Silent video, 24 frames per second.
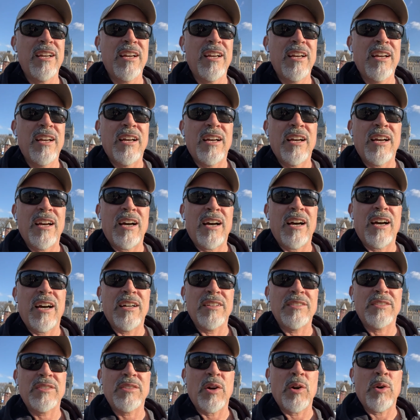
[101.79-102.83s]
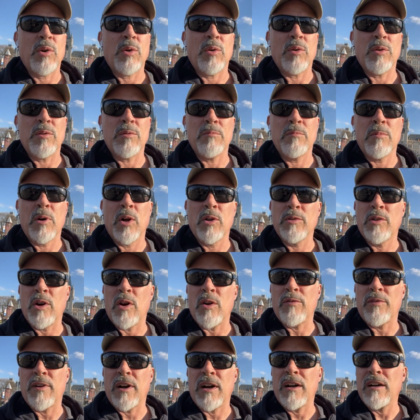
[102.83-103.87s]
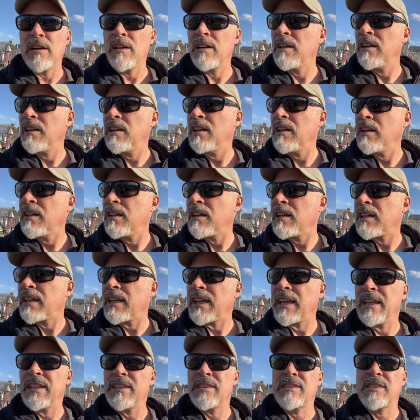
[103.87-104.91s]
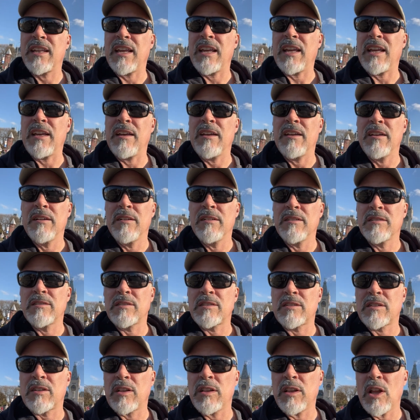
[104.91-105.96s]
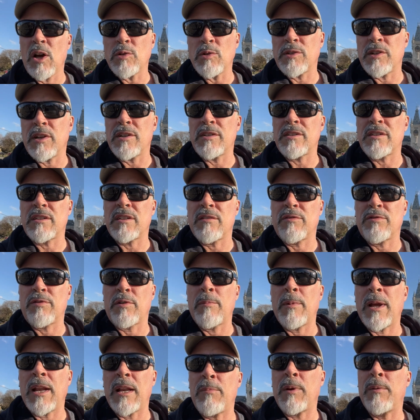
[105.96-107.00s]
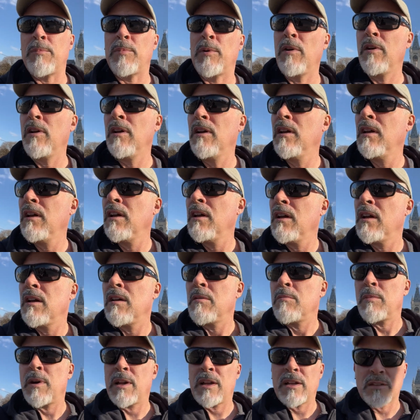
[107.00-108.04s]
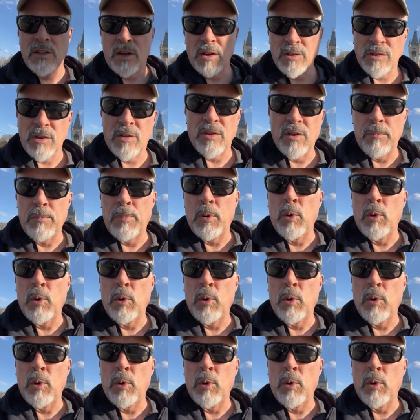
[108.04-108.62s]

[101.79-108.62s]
So, Moldova is the closest for many people, but it's also the poorest